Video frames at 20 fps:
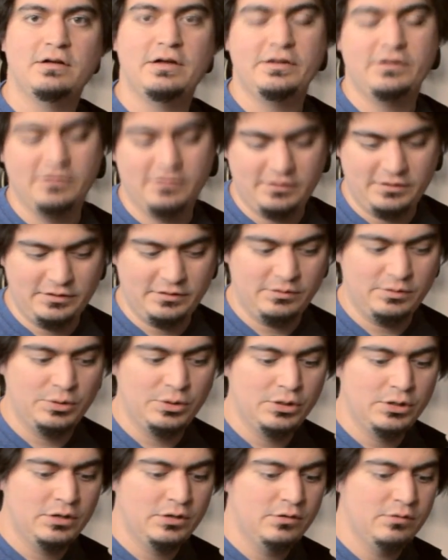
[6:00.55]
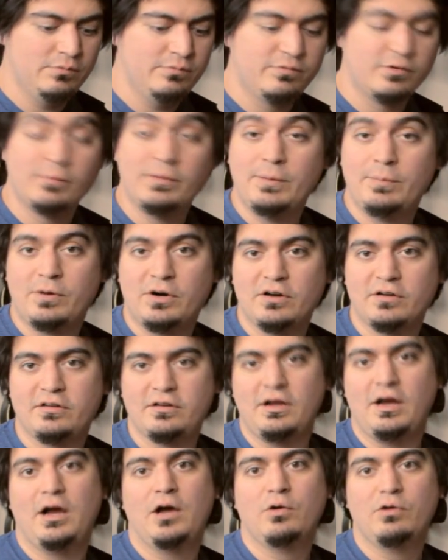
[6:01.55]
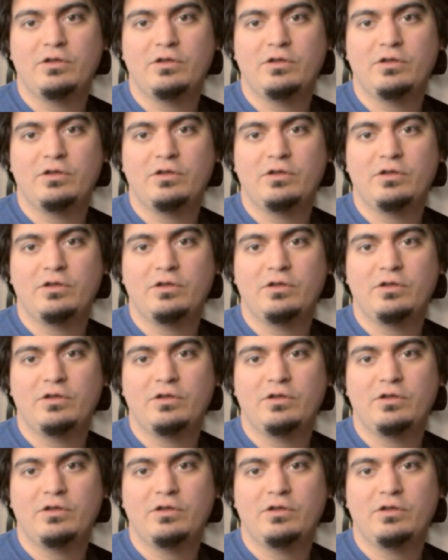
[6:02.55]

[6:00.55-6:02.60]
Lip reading: I just think, for me personally, I